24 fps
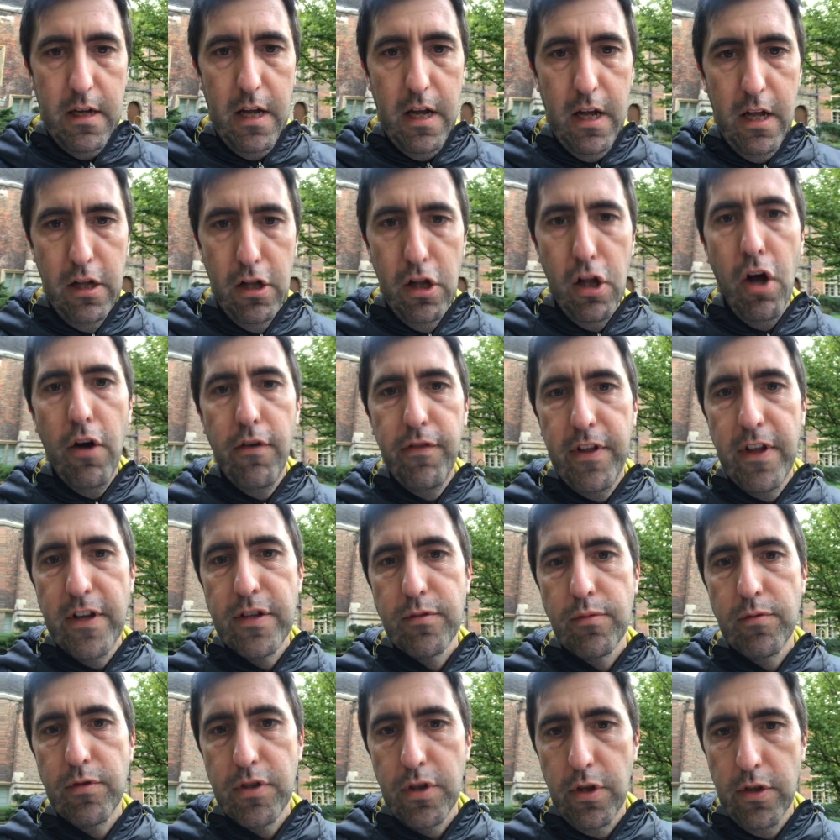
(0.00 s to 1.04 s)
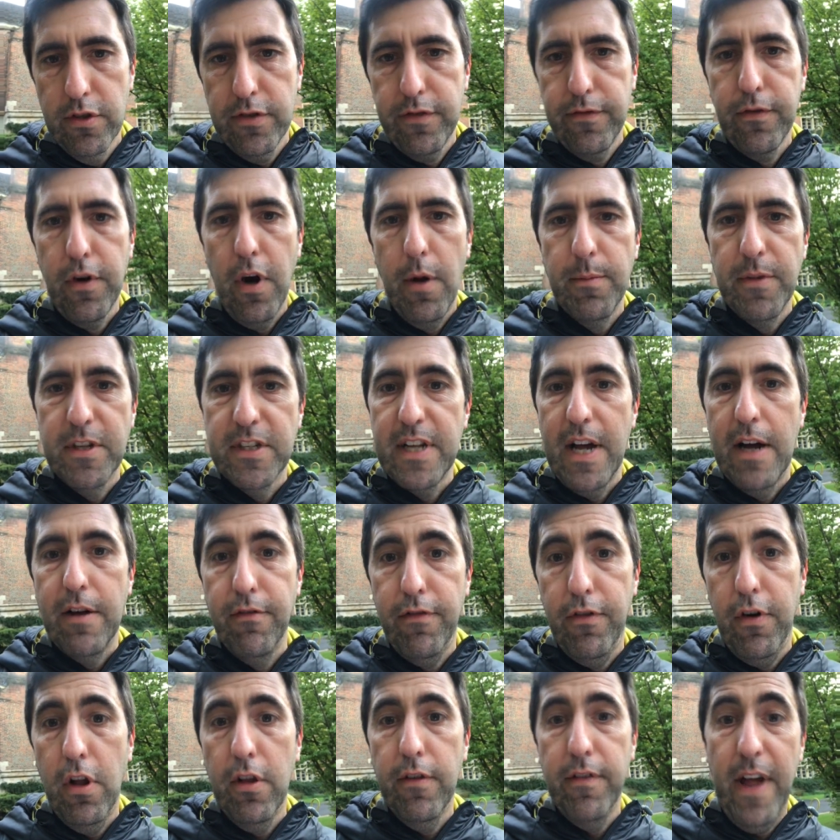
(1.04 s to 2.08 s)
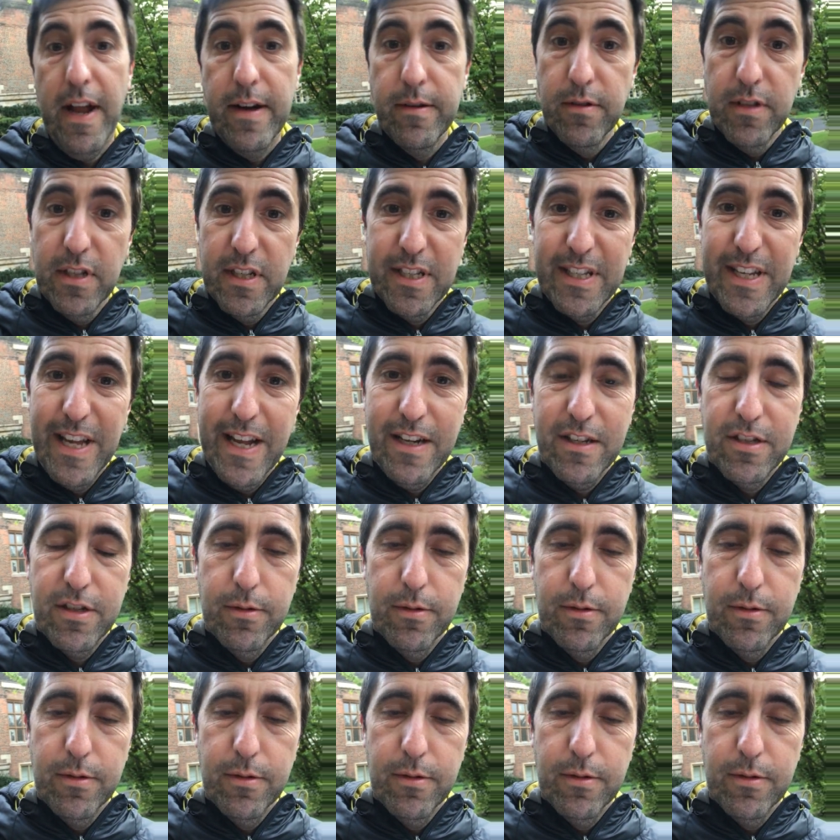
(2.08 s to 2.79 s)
a lot of this results from the downfall of Henry VI,